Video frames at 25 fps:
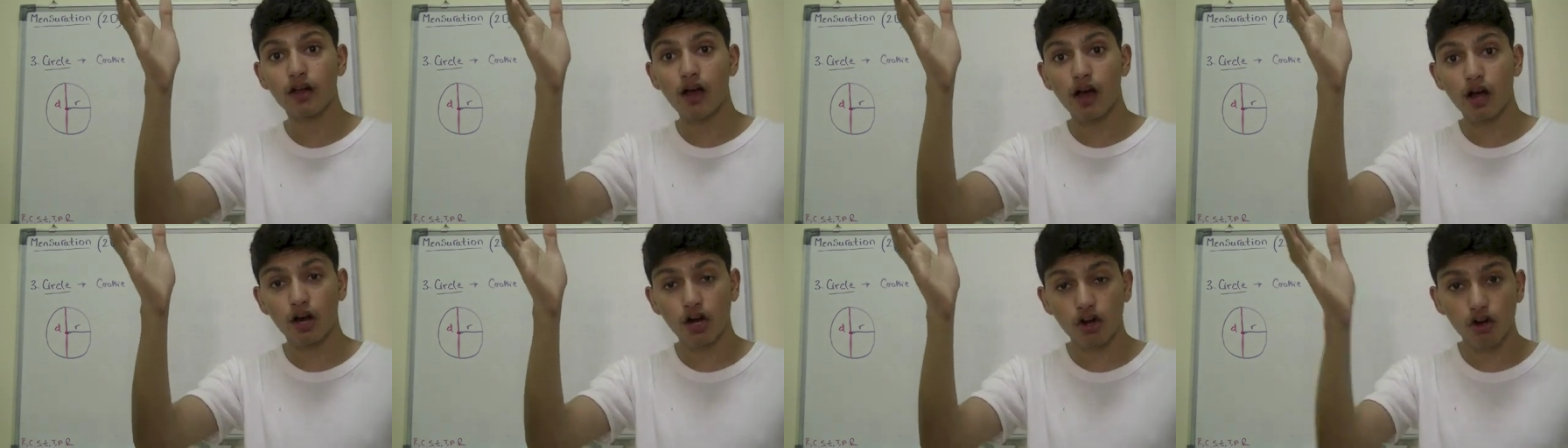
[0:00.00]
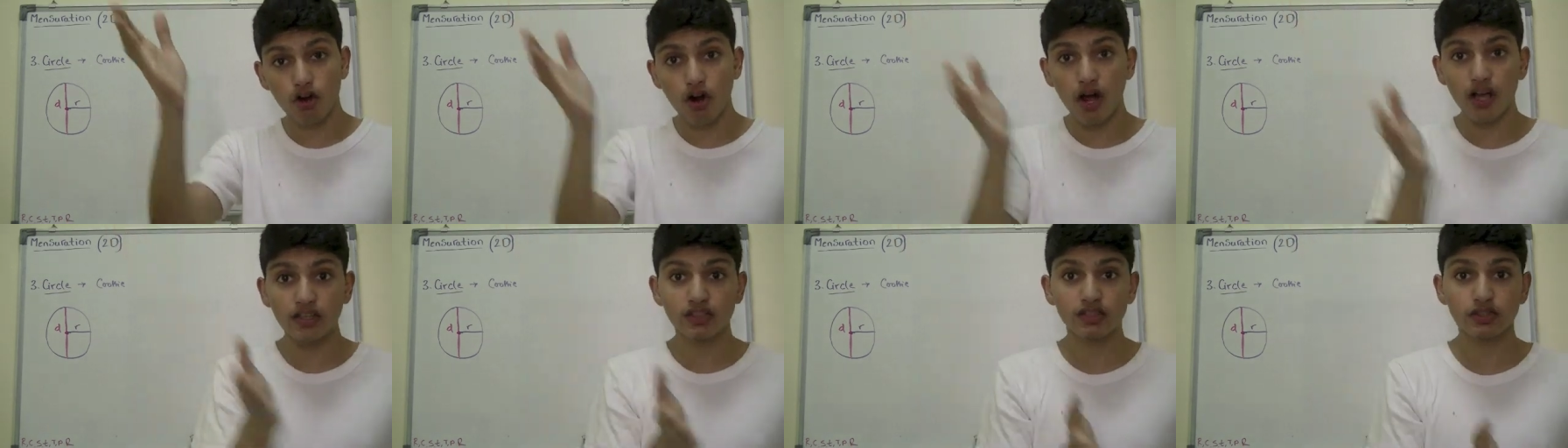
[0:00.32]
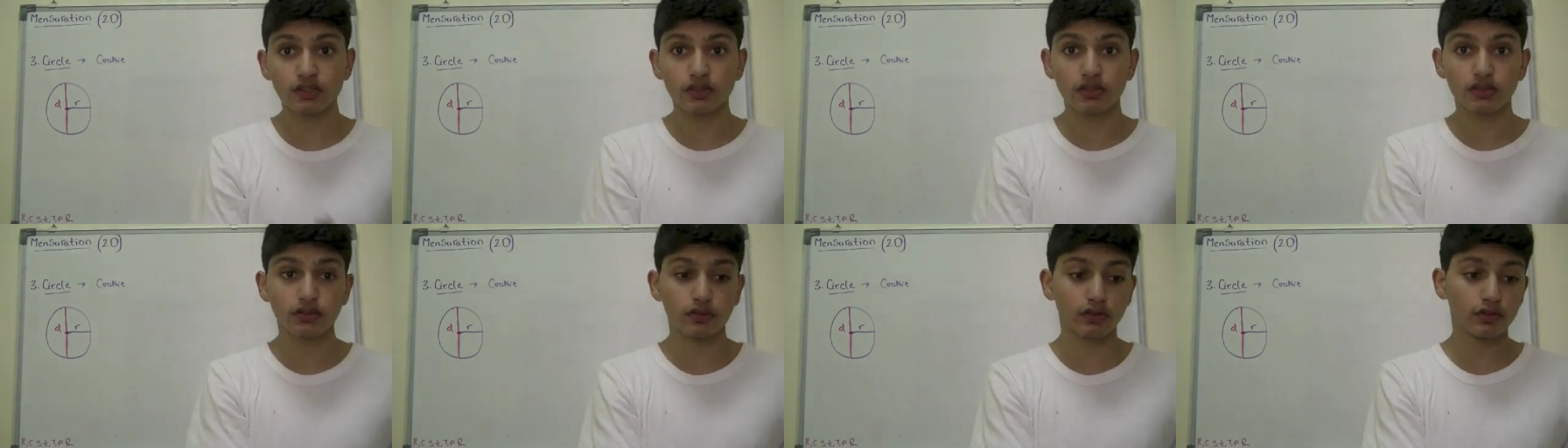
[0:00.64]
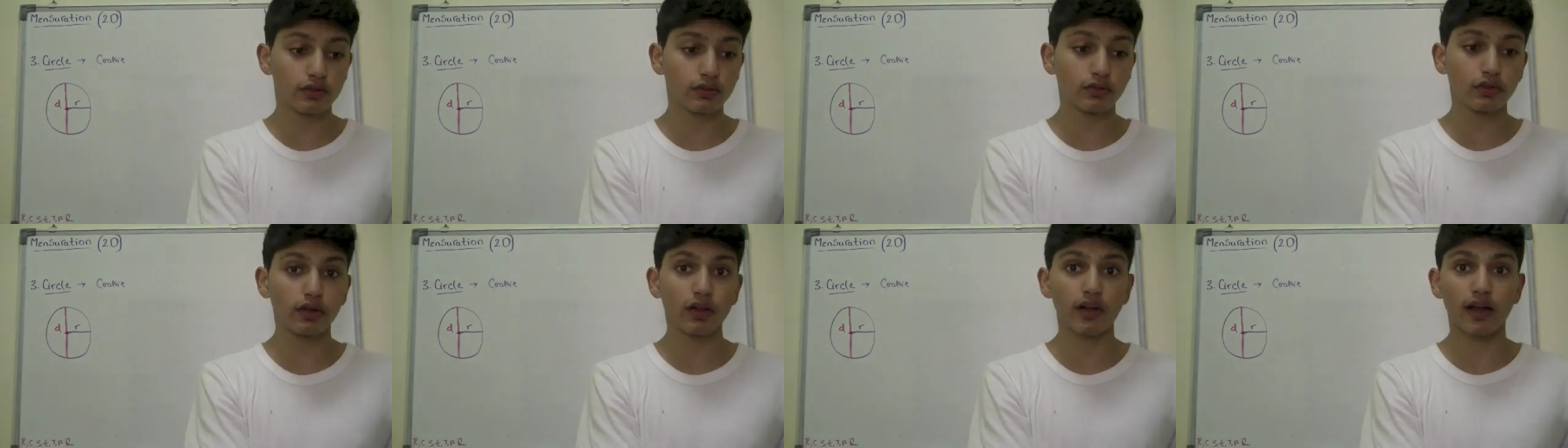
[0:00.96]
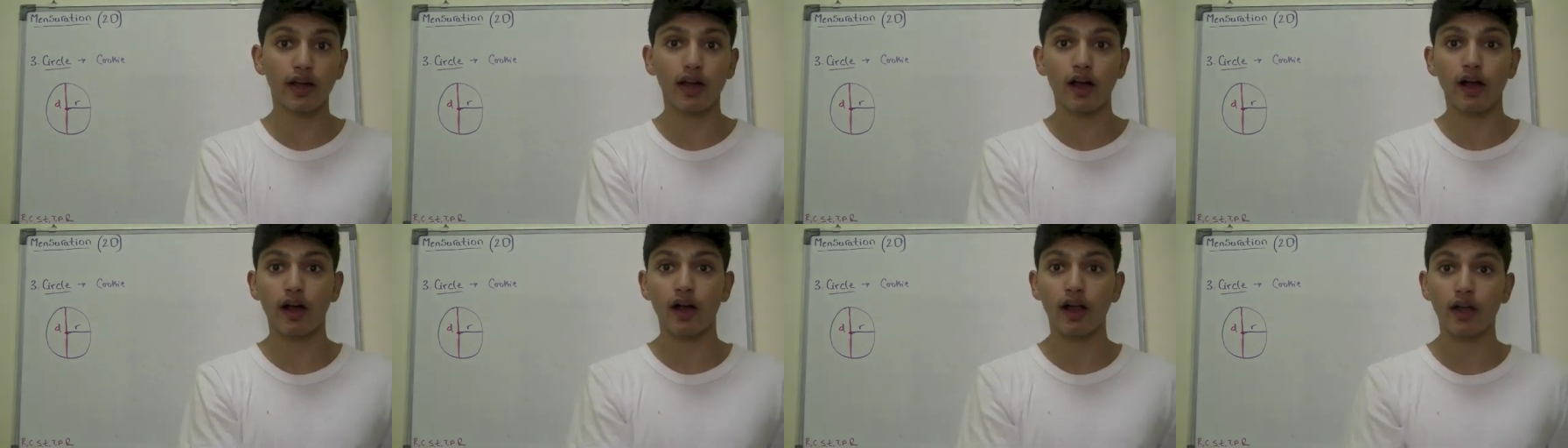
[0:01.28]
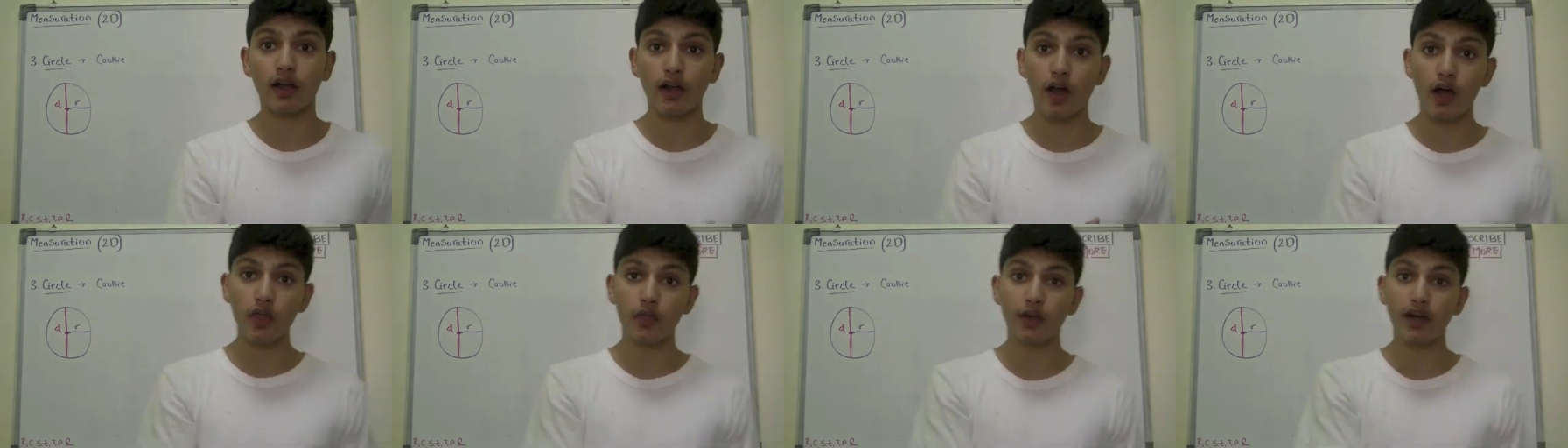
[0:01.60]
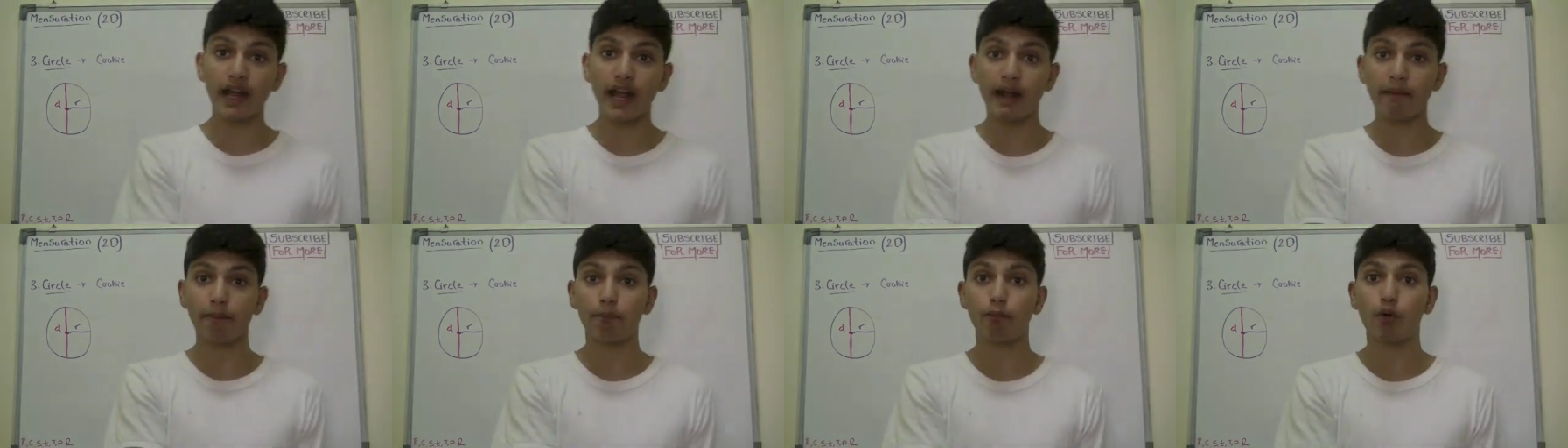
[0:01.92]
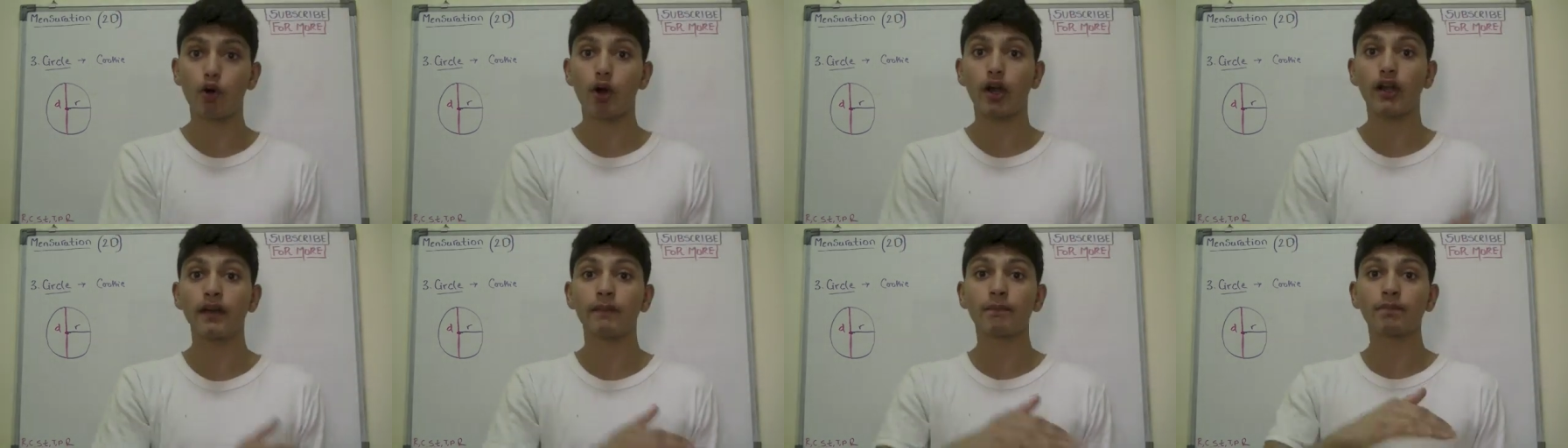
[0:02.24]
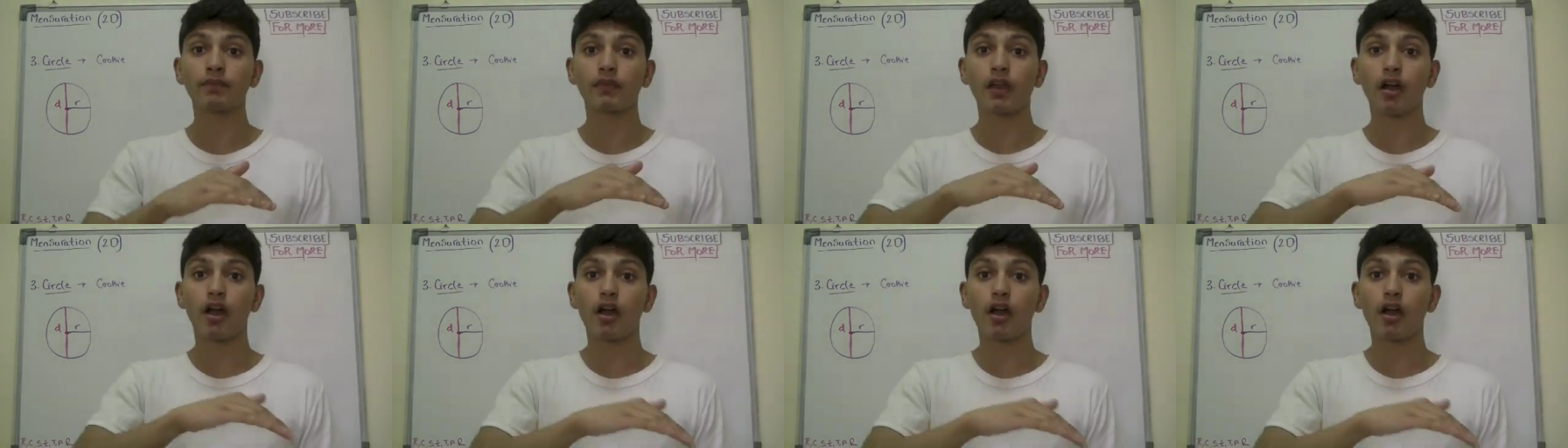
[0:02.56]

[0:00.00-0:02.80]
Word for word: across to another endpoint,